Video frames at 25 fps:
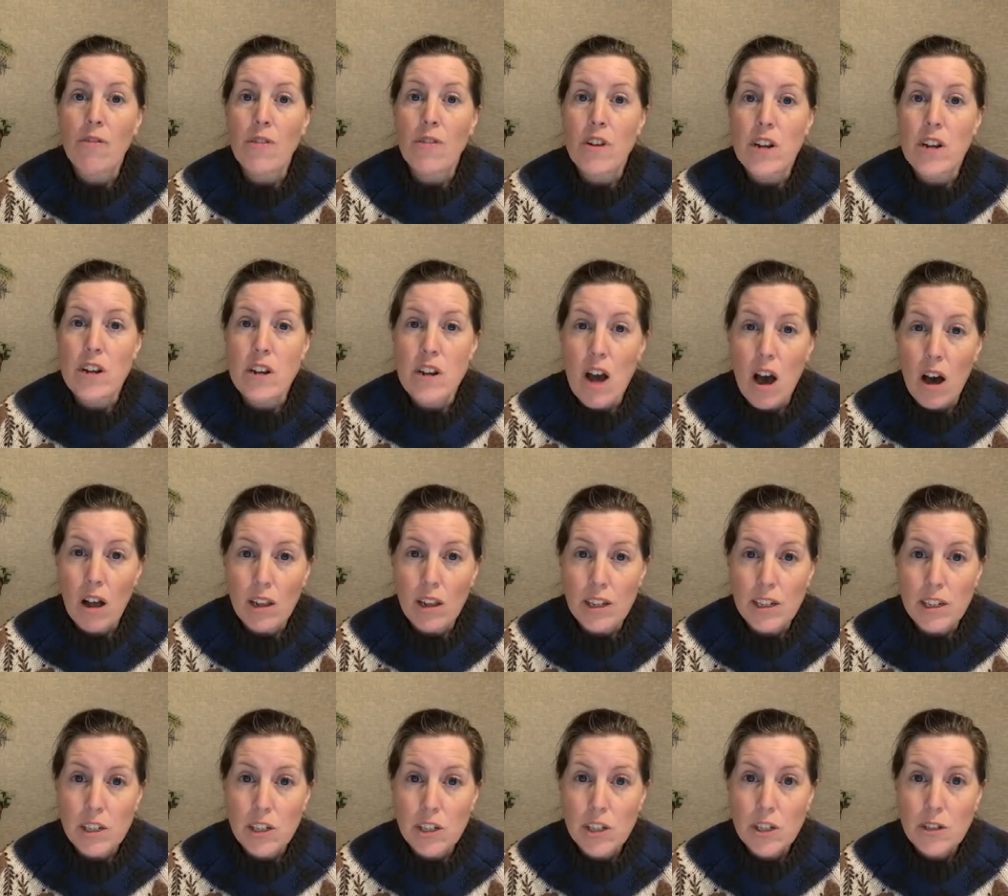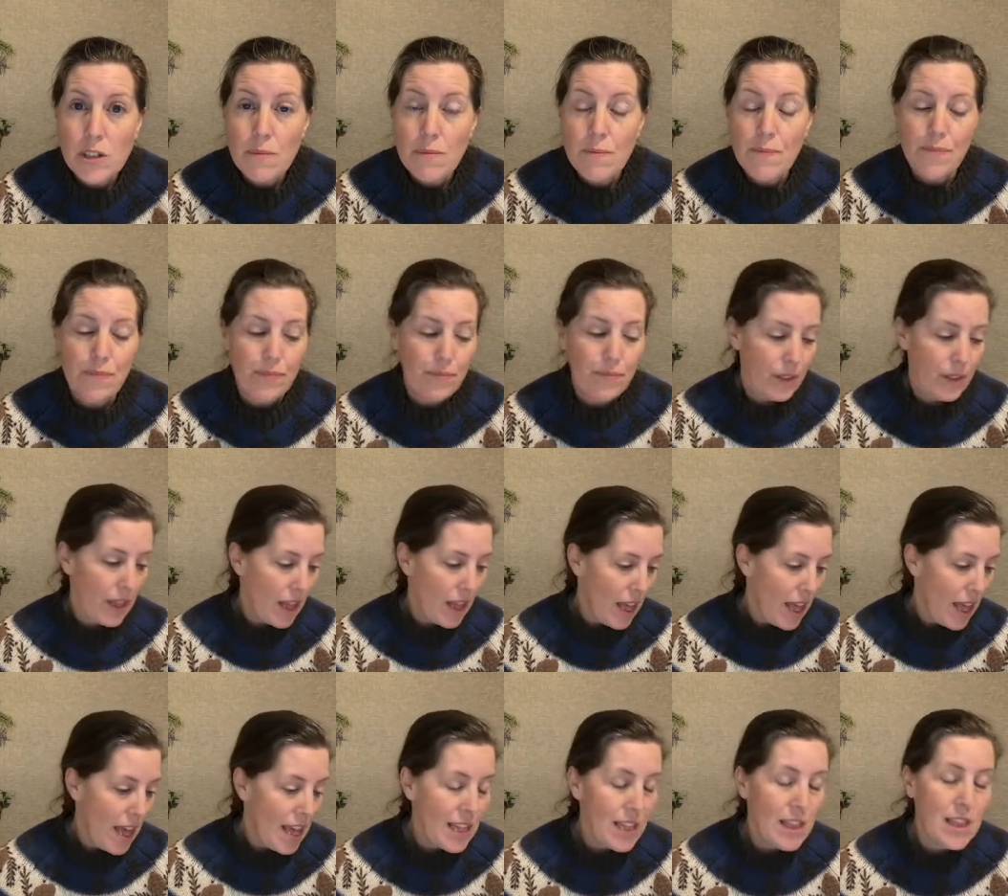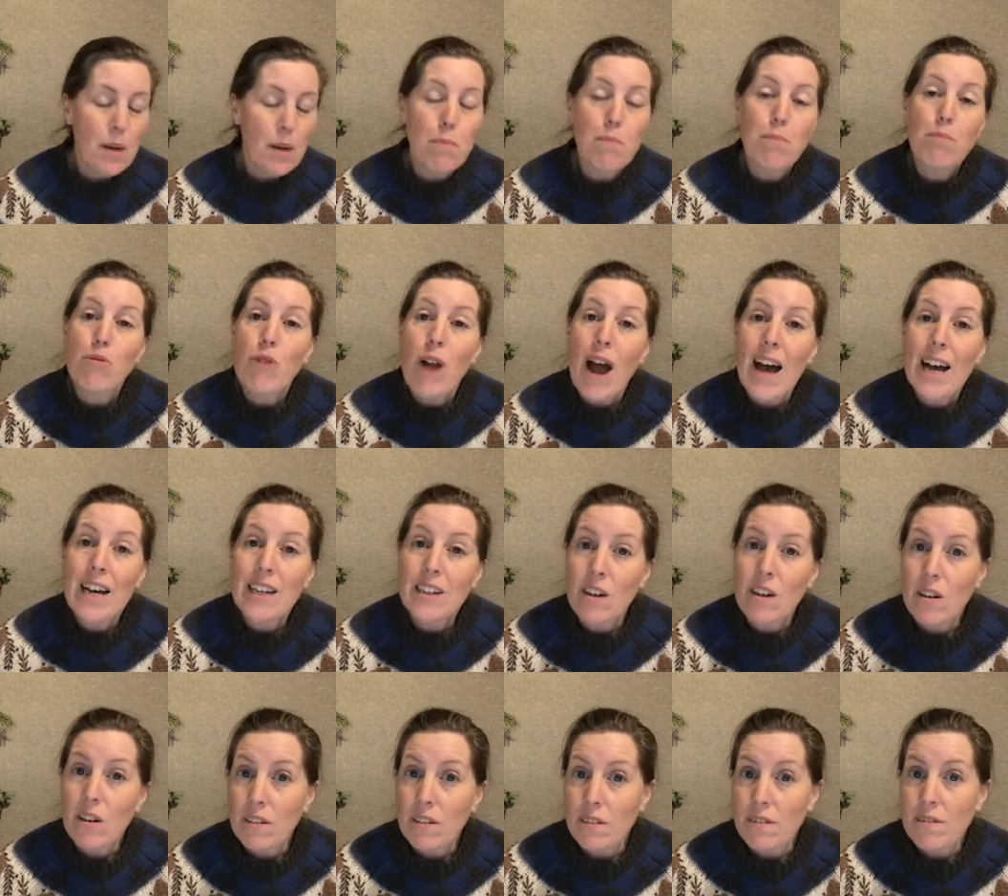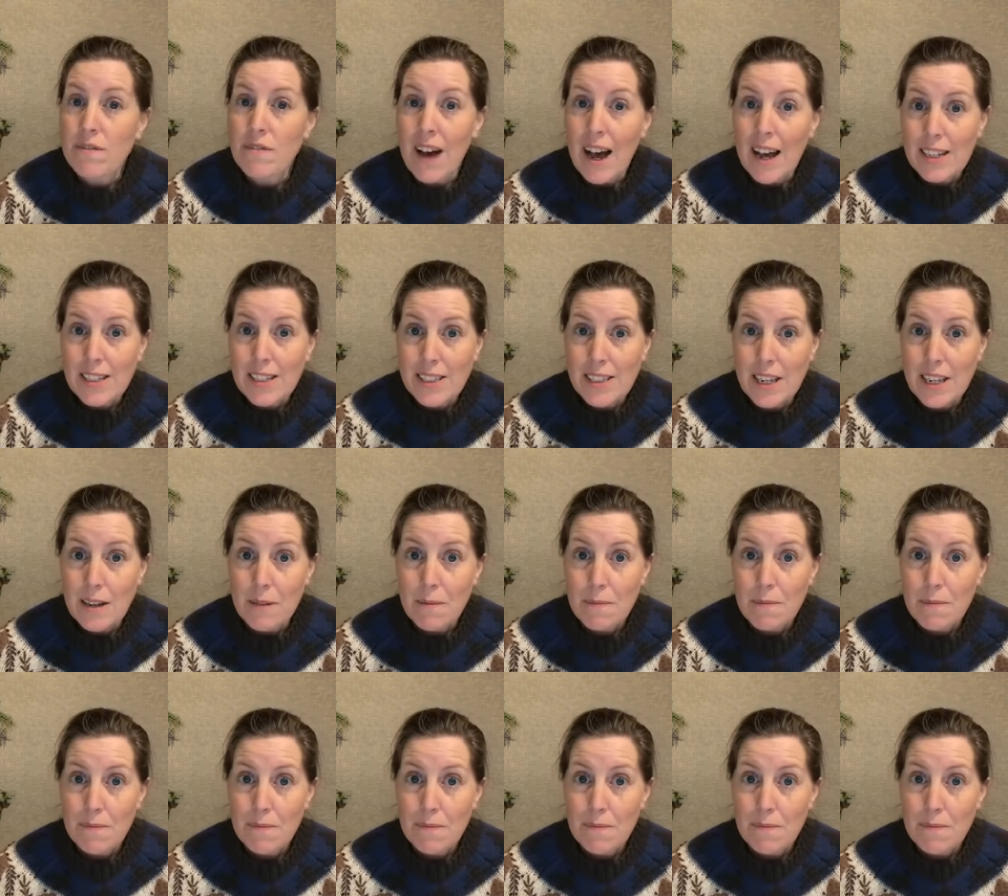knowledge, the Bradán Feasa.